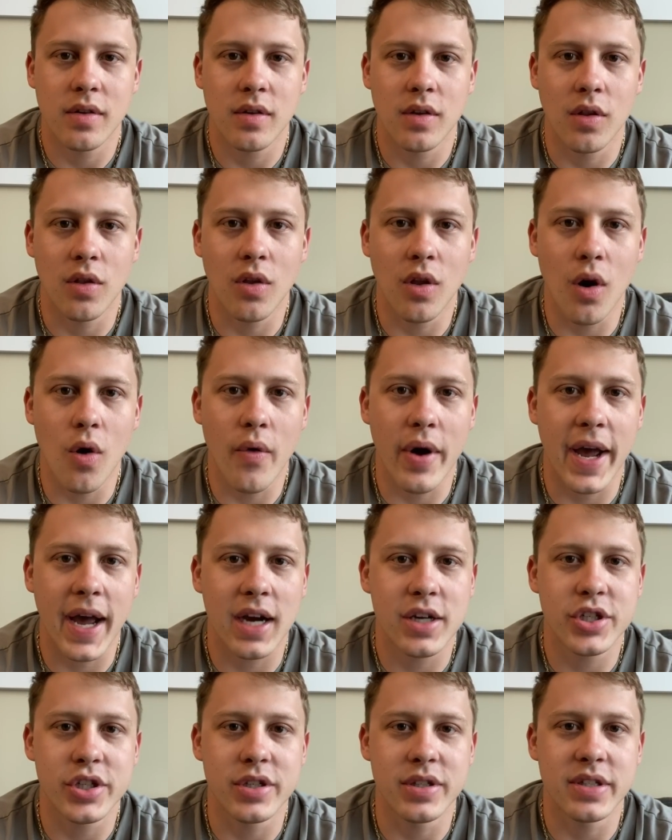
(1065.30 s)
low
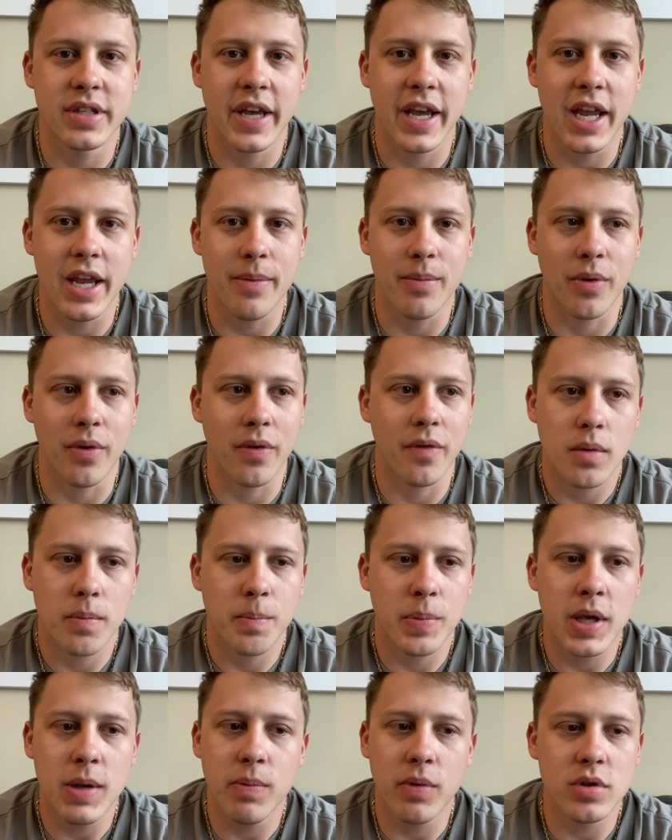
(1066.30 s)
action table.
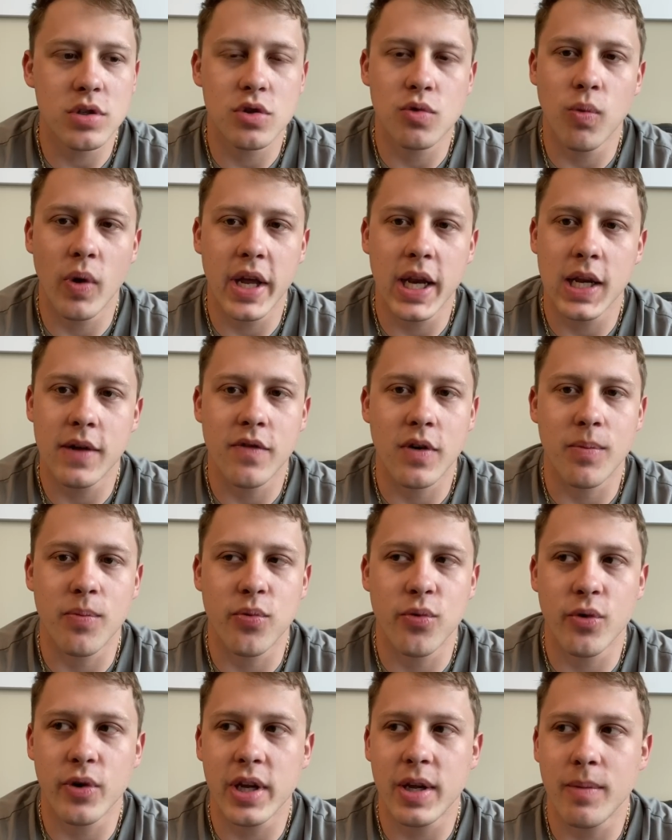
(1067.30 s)
People just waited for
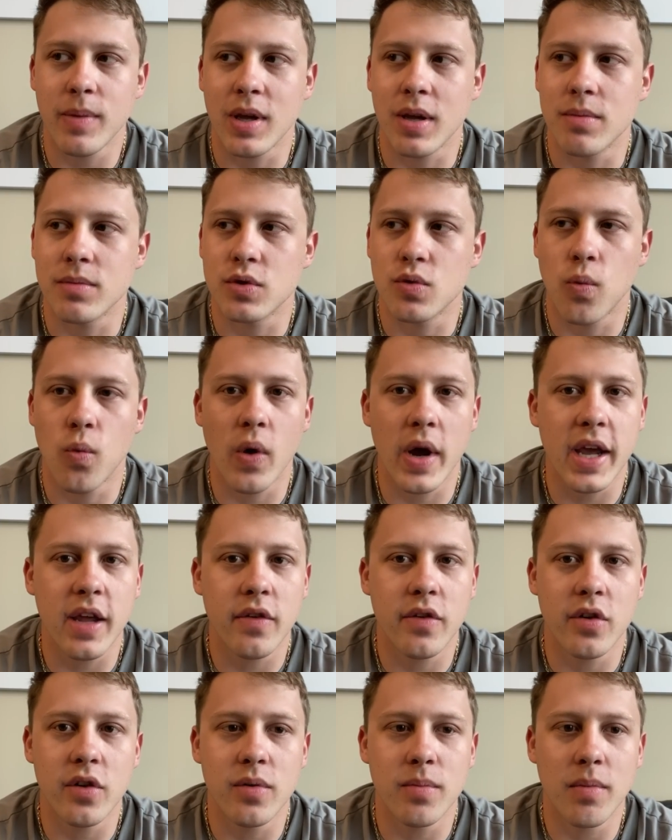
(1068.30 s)
premiums way
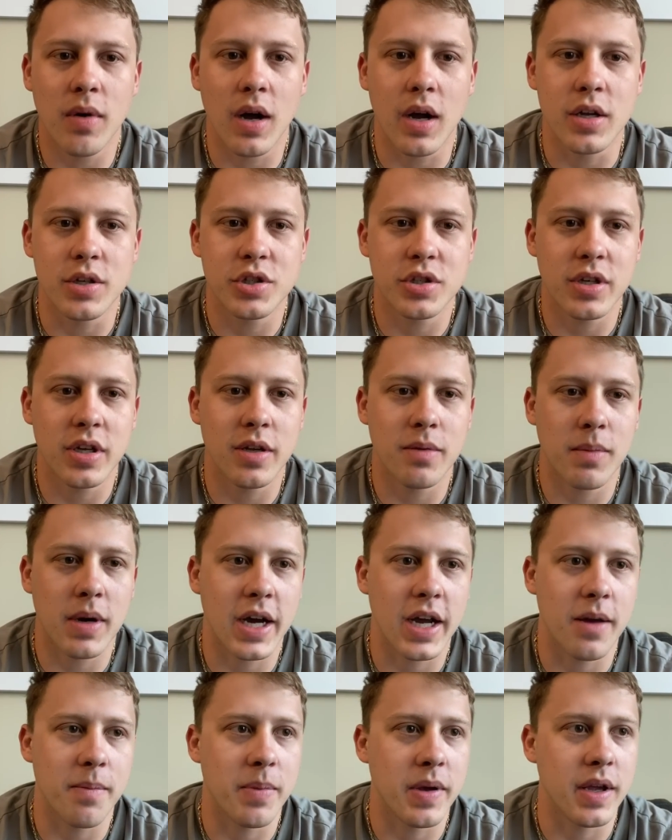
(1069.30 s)
too much, in
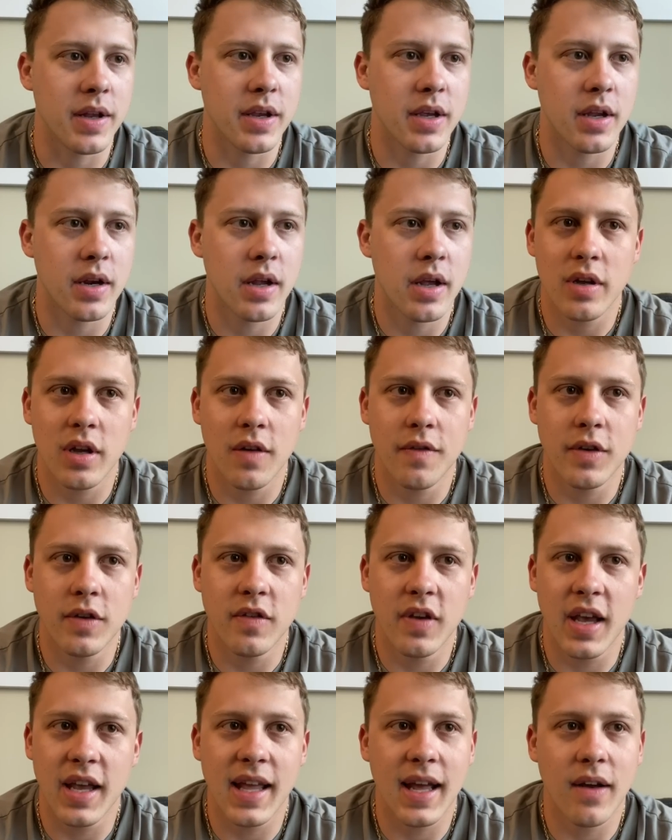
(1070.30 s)
my opinion. If you
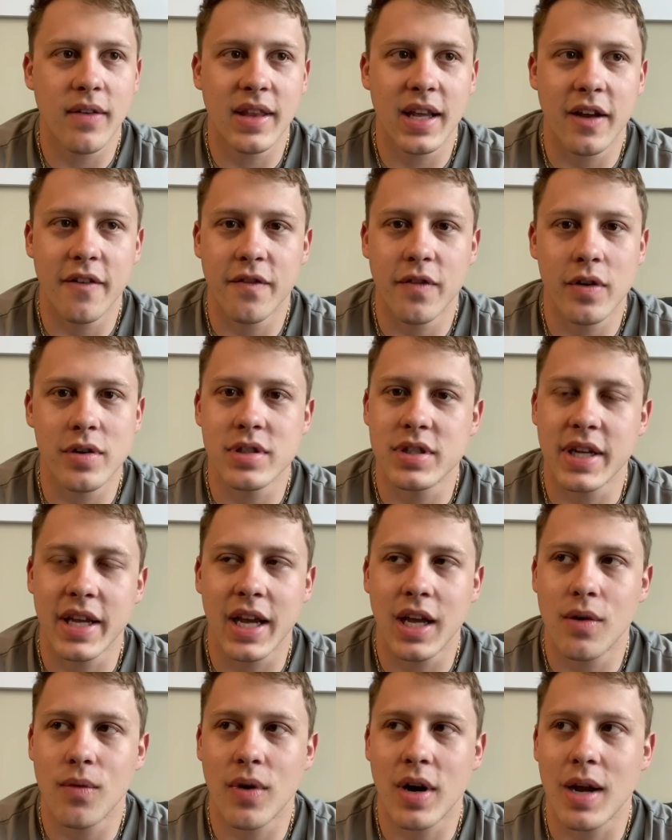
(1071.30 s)
take out that first
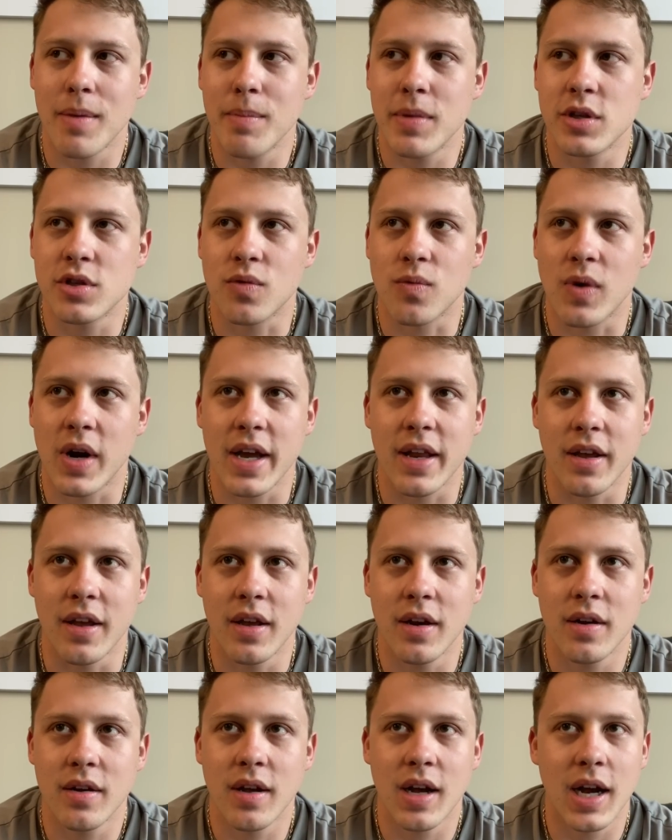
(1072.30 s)
hand where I misread
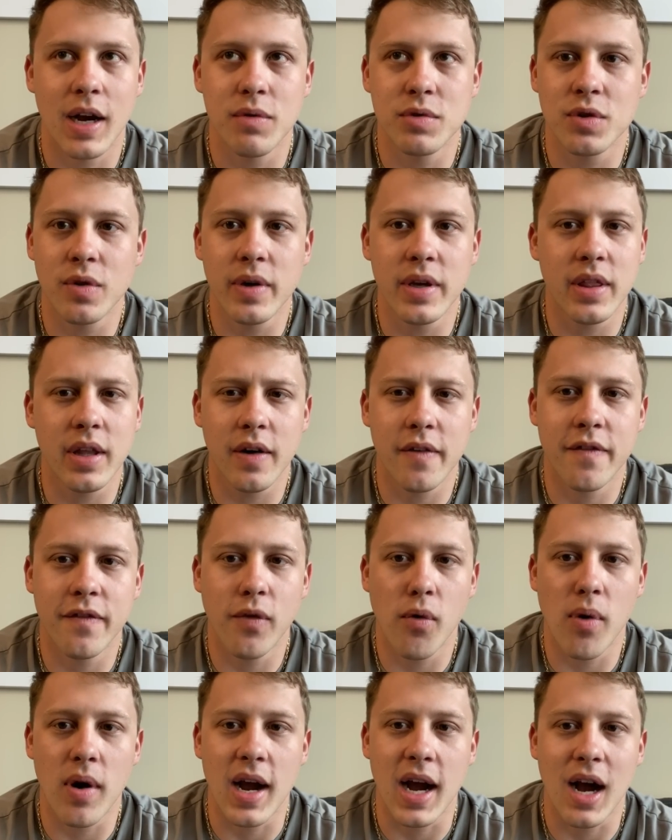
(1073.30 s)
it, I was only there
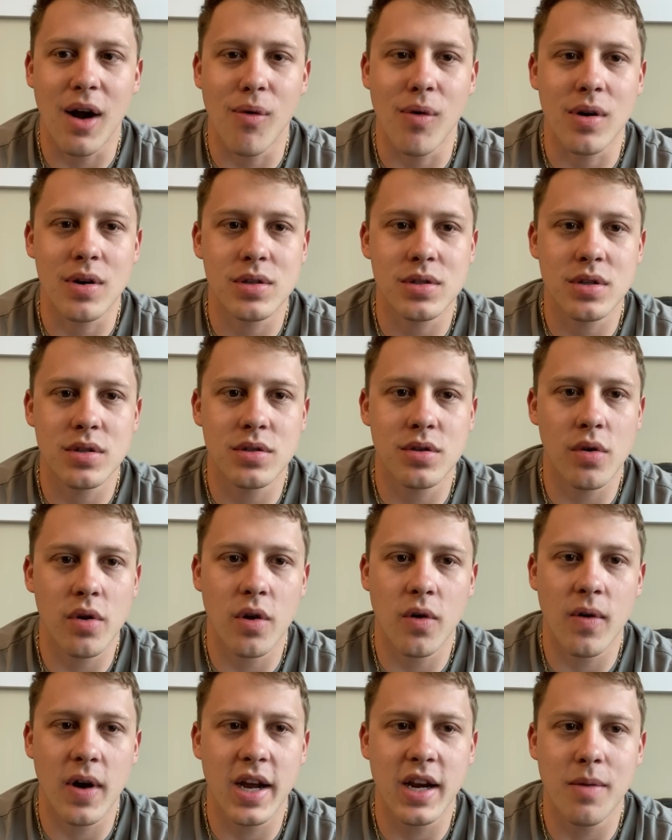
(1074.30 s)
4 hours. So to
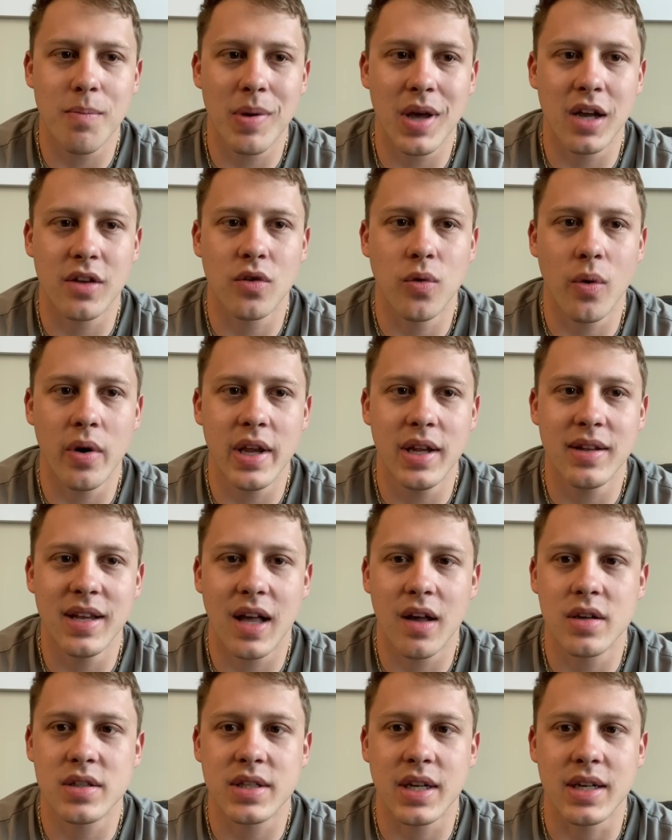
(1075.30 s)
grind it back
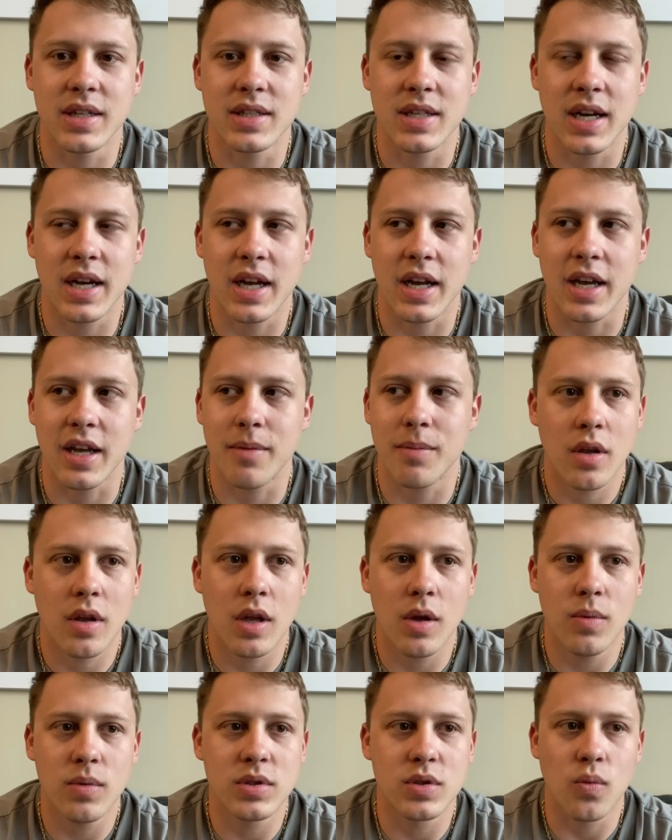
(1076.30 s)
$20 at a time,
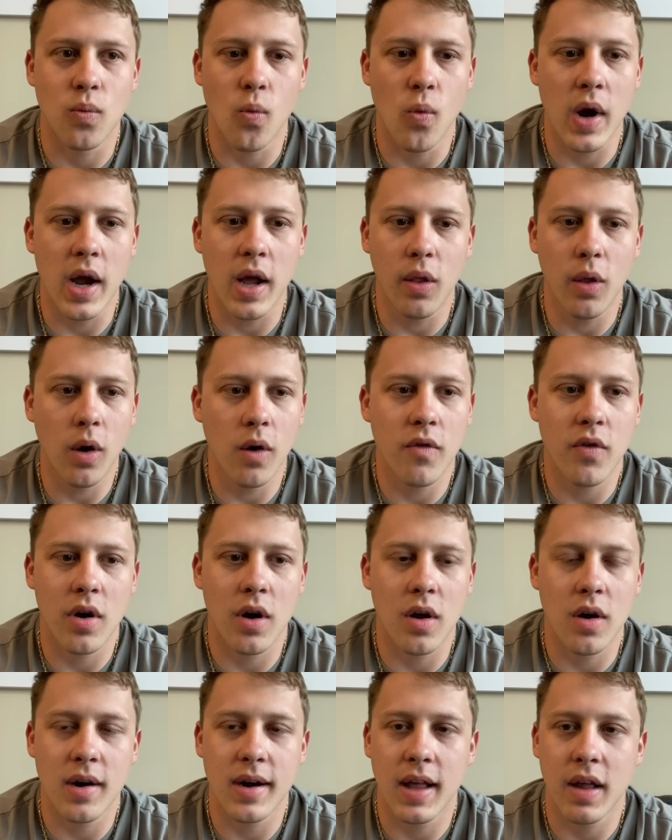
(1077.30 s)
it was well over
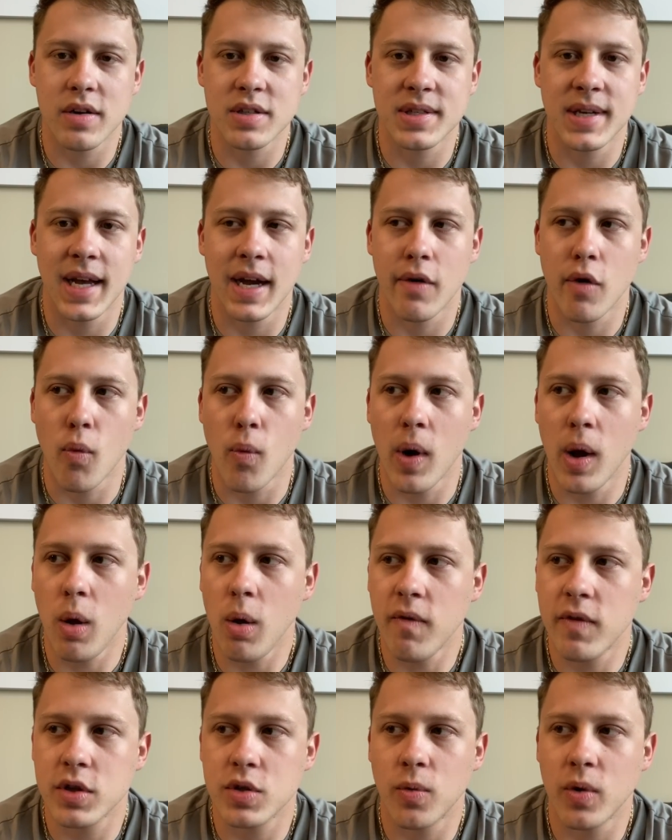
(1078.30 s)
$100 an hour, well
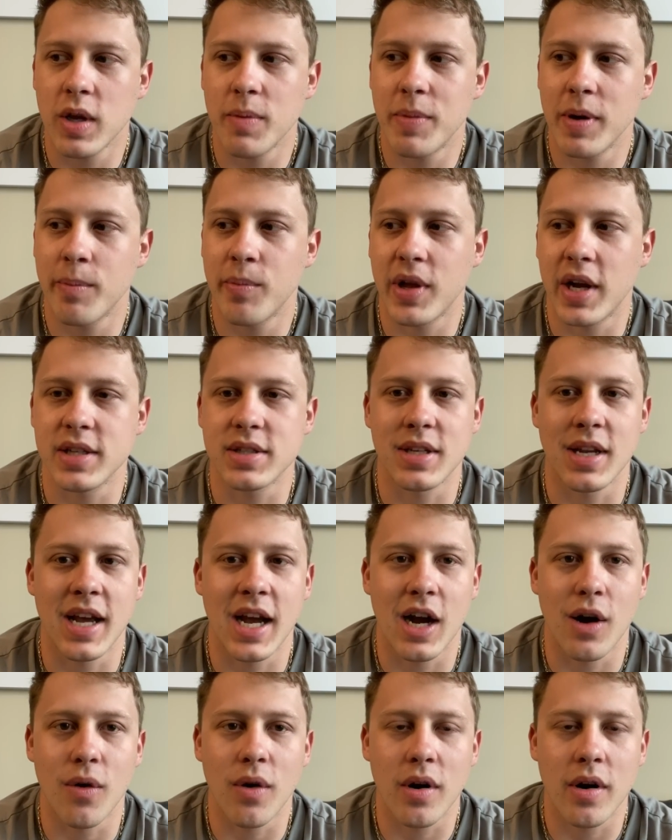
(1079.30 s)
over 20 big blinds an
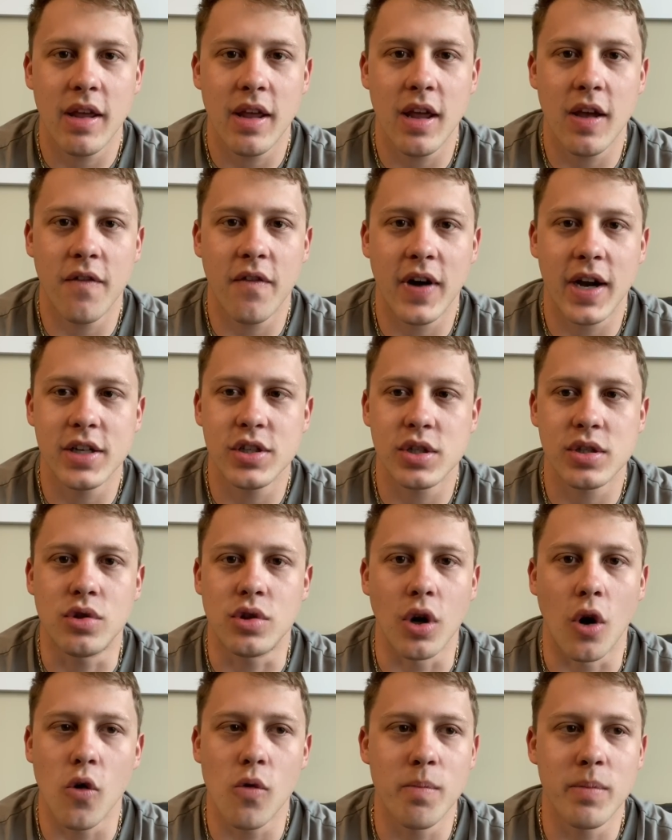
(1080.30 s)
hour if I just
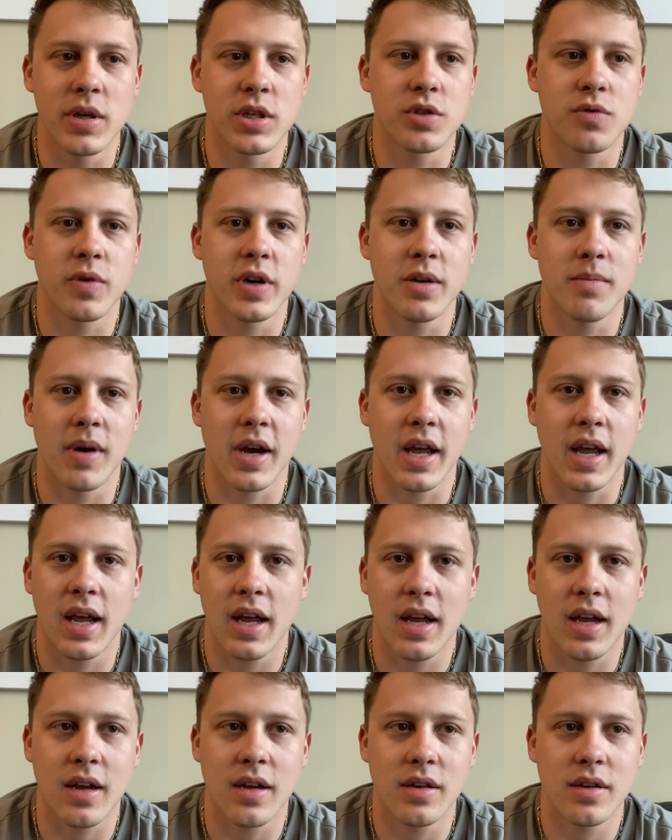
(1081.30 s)
don't misread my
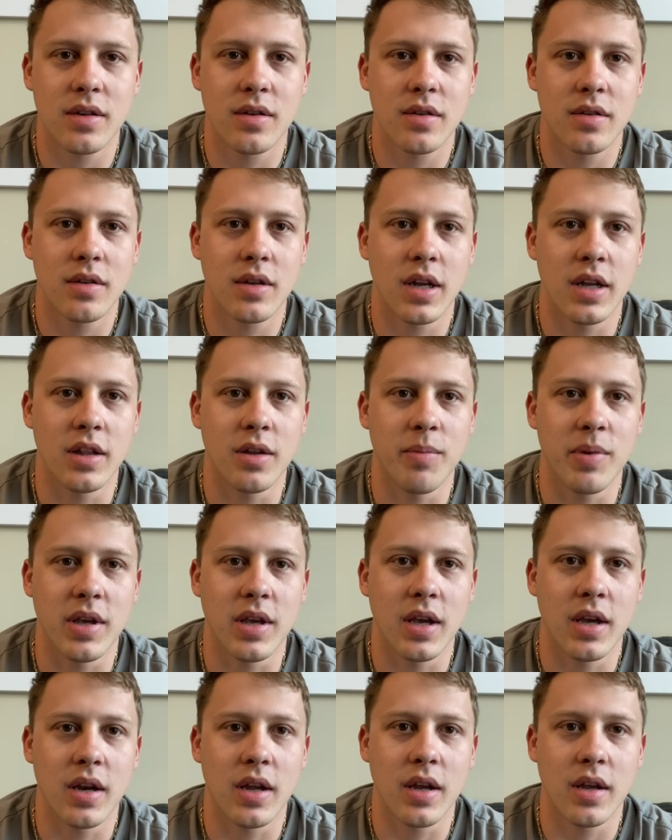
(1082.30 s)
hand in the
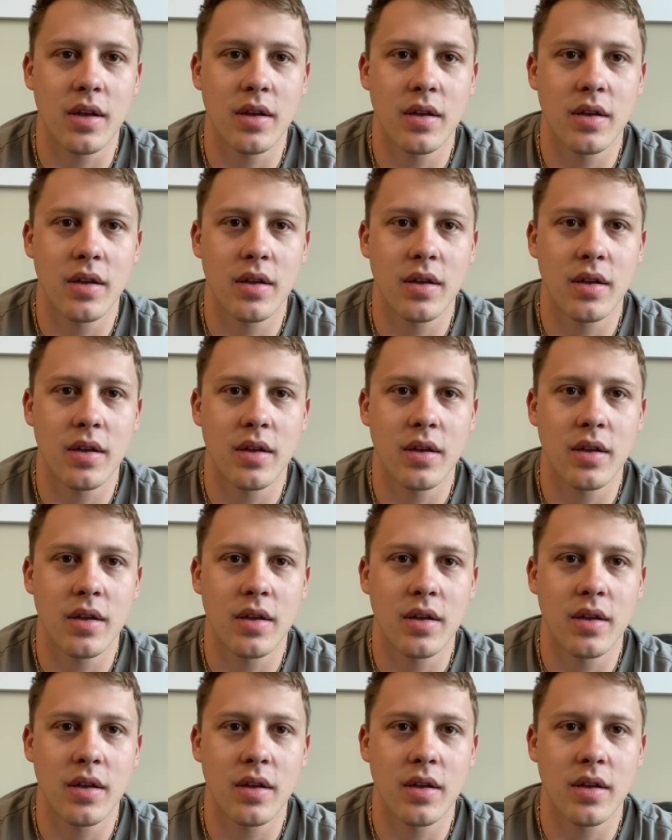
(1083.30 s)
beginning.